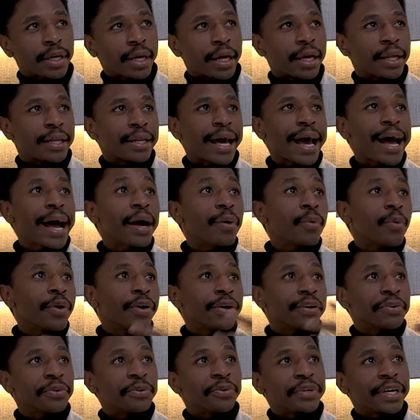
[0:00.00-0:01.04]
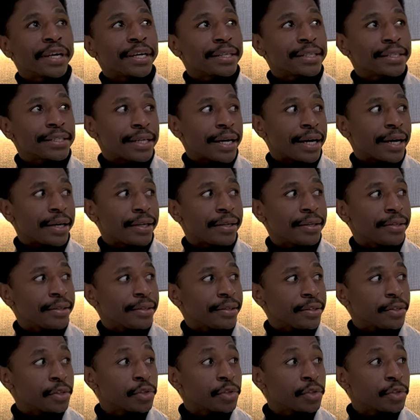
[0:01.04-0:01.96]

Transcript: and I wanted to get signed.